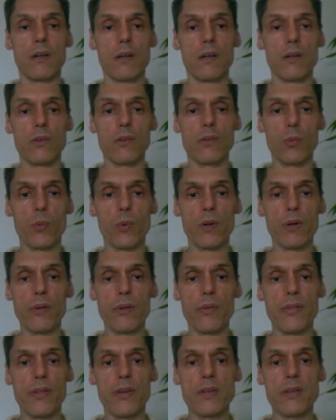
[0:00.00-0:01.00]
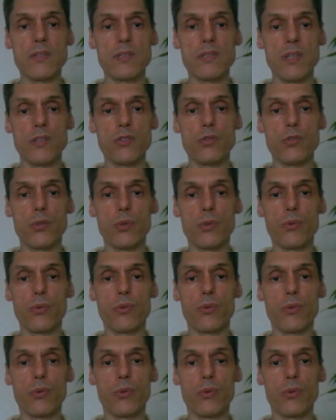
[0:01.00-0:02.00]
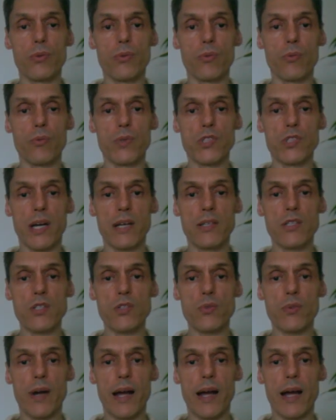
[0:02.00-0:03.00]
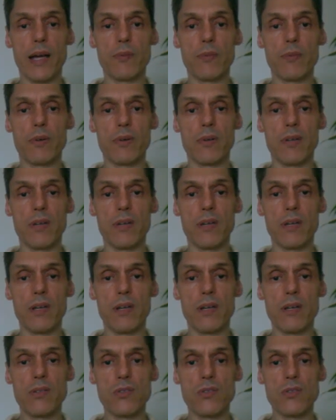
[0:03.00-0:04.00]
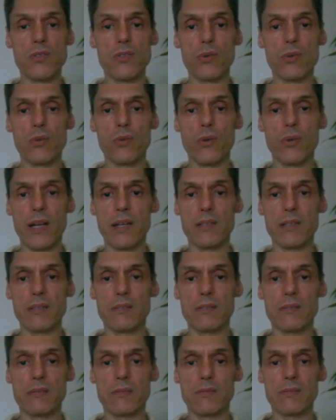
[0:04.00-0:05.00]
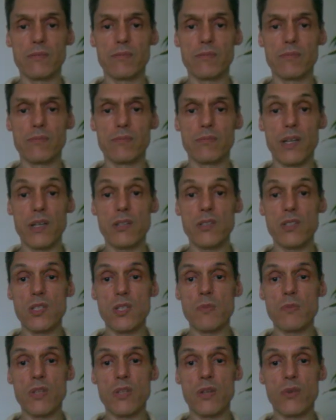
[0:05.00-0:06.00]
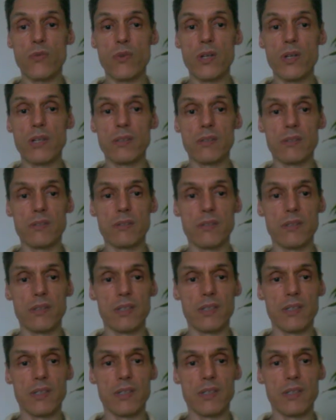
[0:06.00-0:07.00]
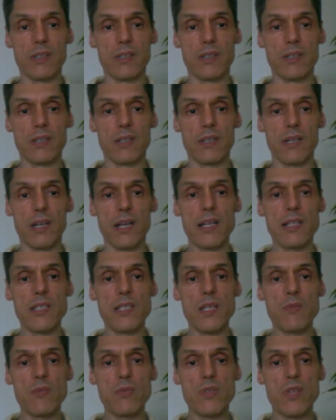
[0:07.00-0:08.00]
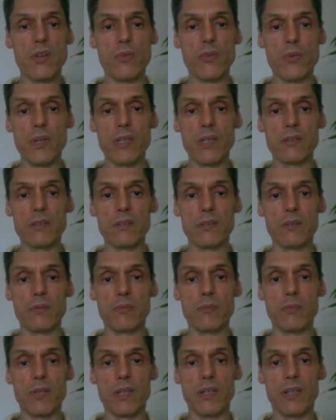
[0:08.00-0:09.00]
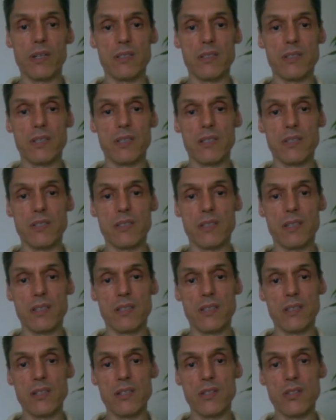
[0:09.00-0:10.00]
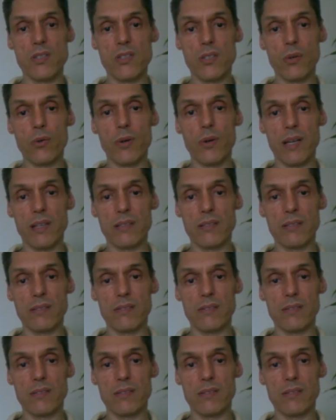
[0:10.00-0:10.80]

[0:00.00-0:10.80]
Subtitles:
The world thinks that truth, which I describe, is so great that it seems unreal. It seems unreal because it is indeed so great.